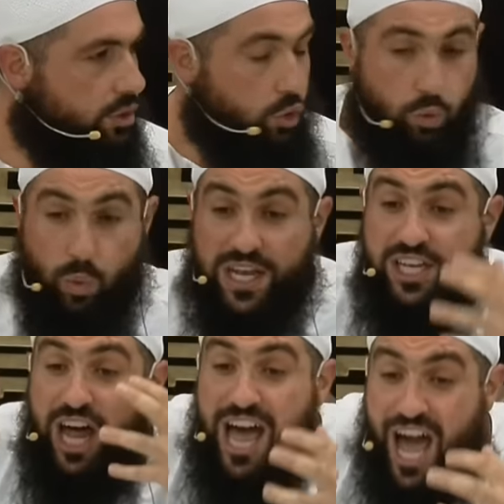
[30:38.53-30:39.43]

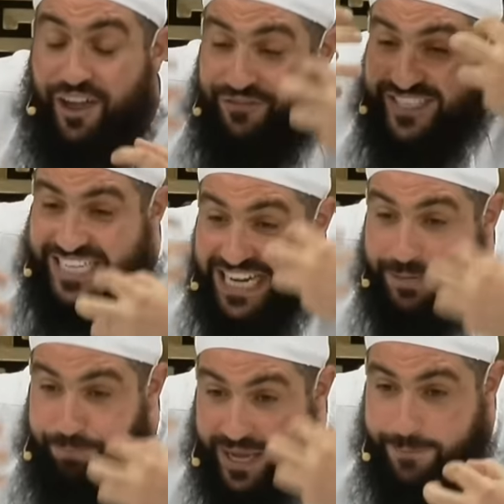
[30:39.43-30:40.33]
Wallah, I've
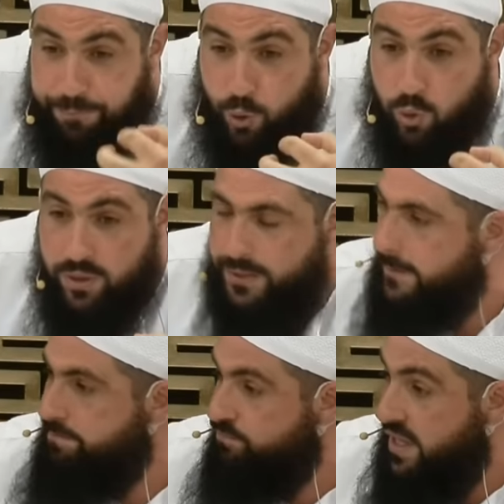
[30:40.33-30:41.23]
seen people,
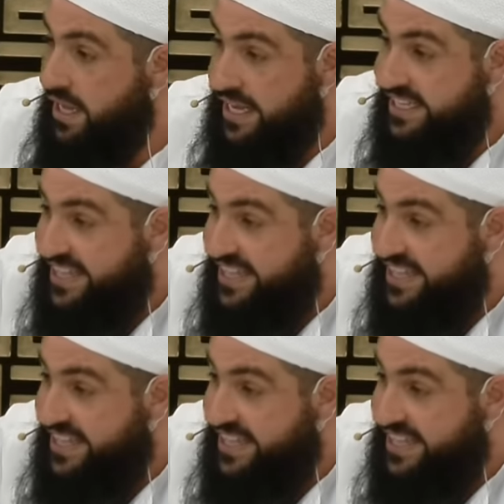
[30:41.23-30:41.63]
they